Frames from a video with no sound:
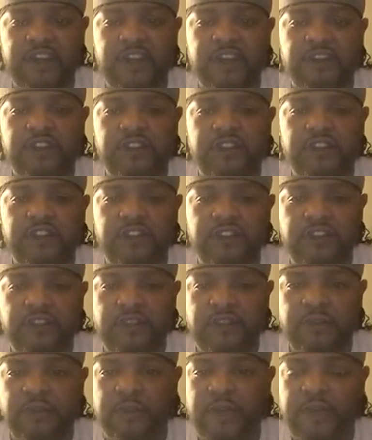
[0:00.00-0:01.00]
and
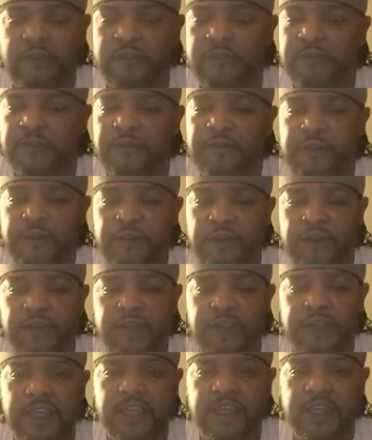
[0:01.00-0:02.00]
understood, where
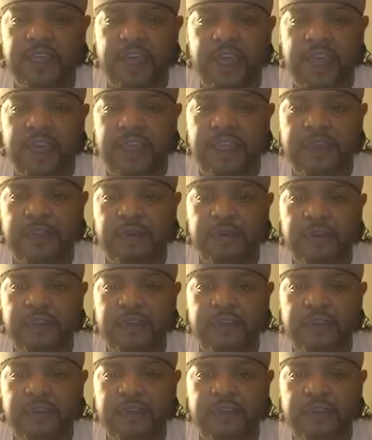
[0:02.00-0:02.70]
before they thought it